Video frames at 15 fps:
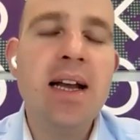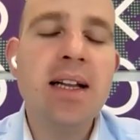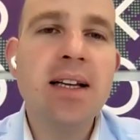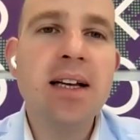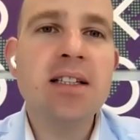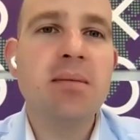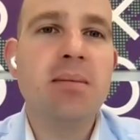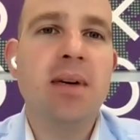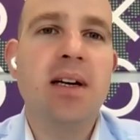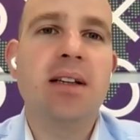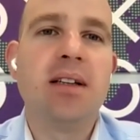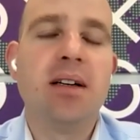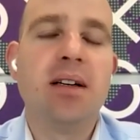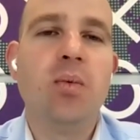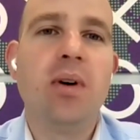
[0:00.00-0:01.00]
it doesn't
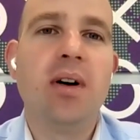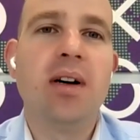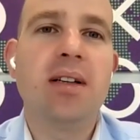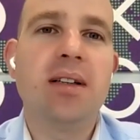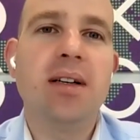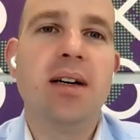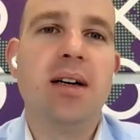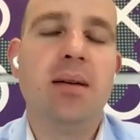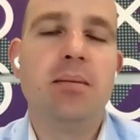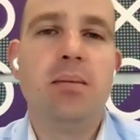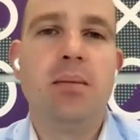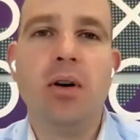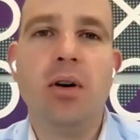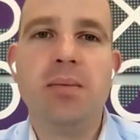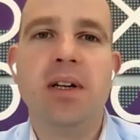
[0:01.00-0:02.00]
matter what
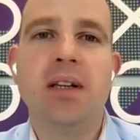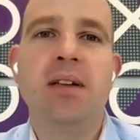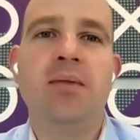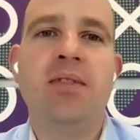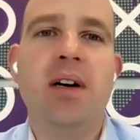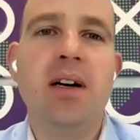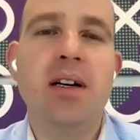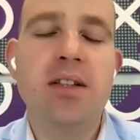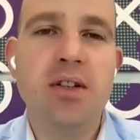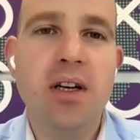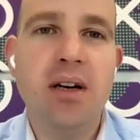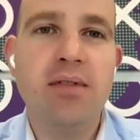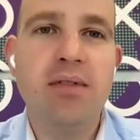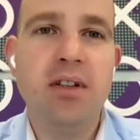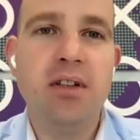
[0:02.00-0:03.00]
mobile device you
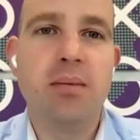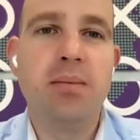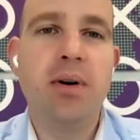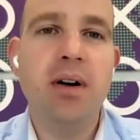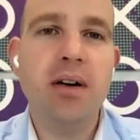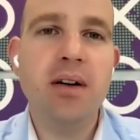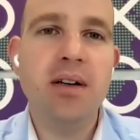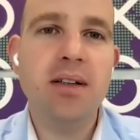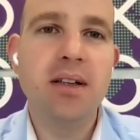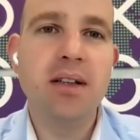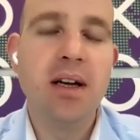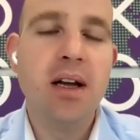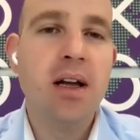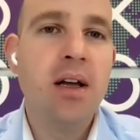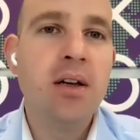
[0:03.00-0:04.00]
have in your pocket,
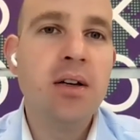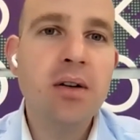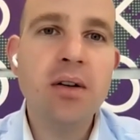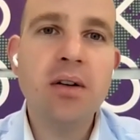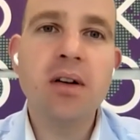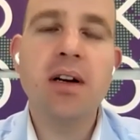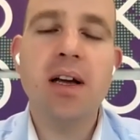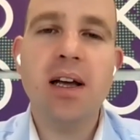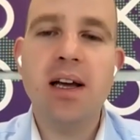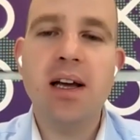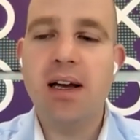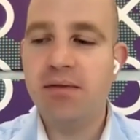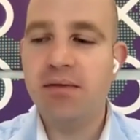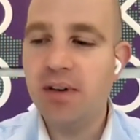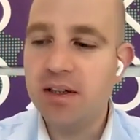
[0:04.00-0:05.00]
you're gonna
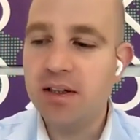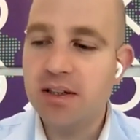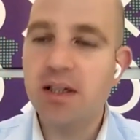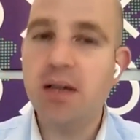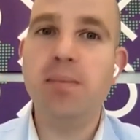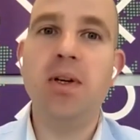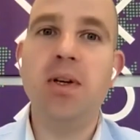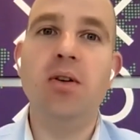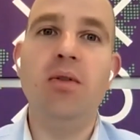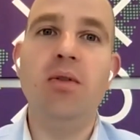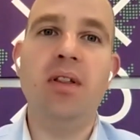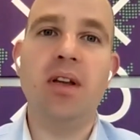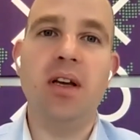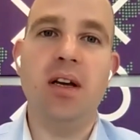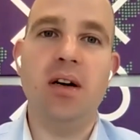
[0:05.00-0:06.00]
have a CPU
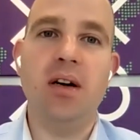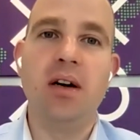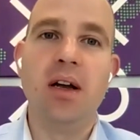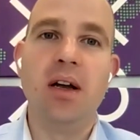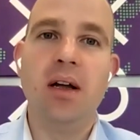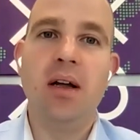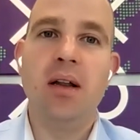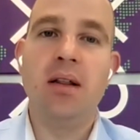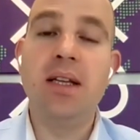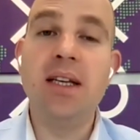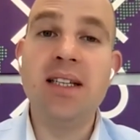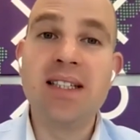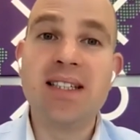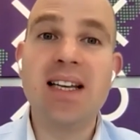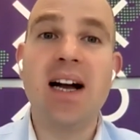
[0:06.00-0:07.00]
there
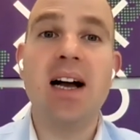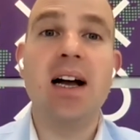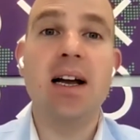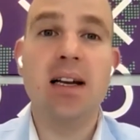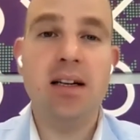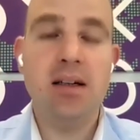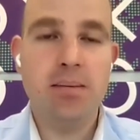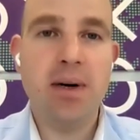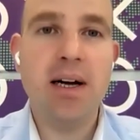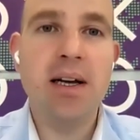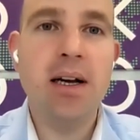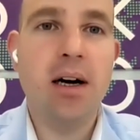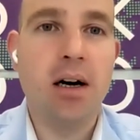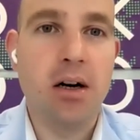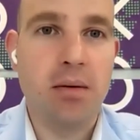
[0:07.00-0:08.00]
designed
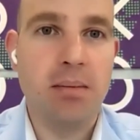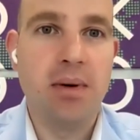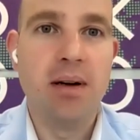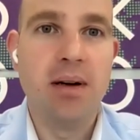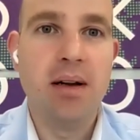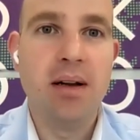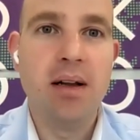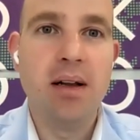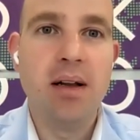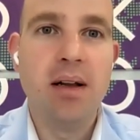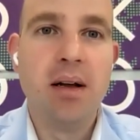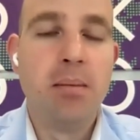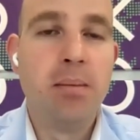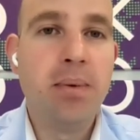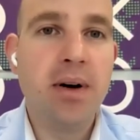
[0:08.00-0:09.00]
by ARM.
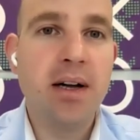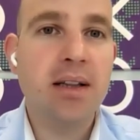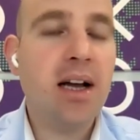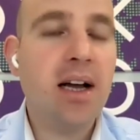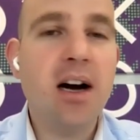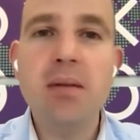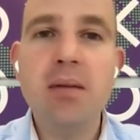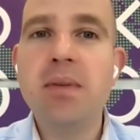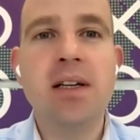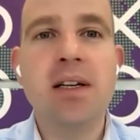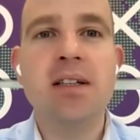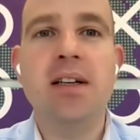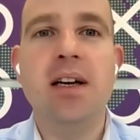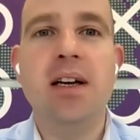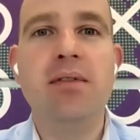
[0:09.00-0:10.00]
But ARM
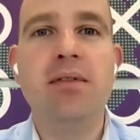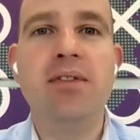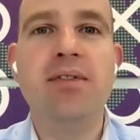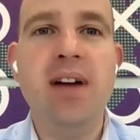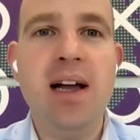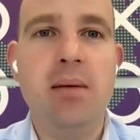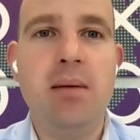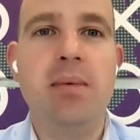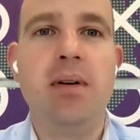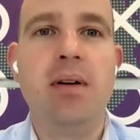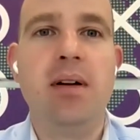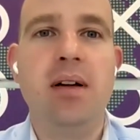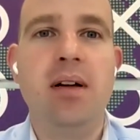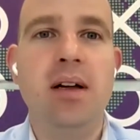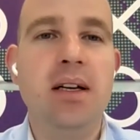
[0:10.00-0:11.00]
doesn't have a fab.
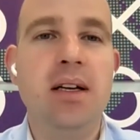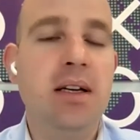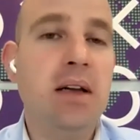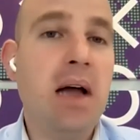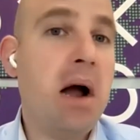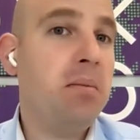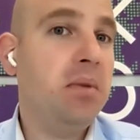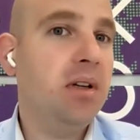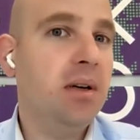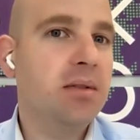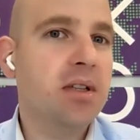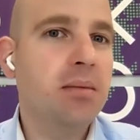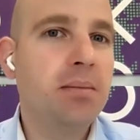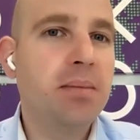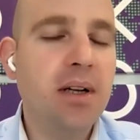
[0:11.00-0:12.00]
ARM
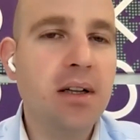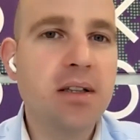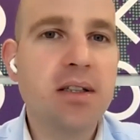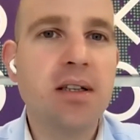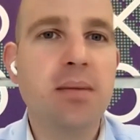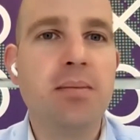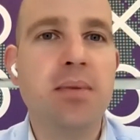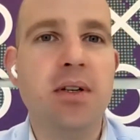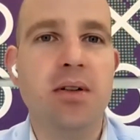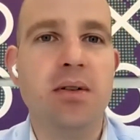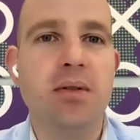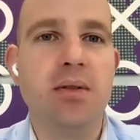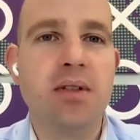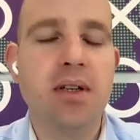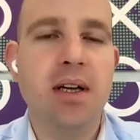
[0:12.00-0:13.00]
doesn't build
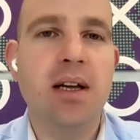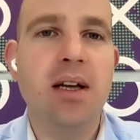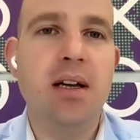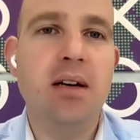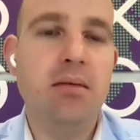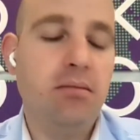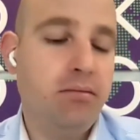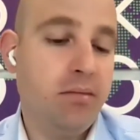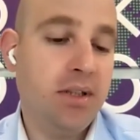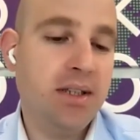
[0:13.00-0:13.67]
CPUs, and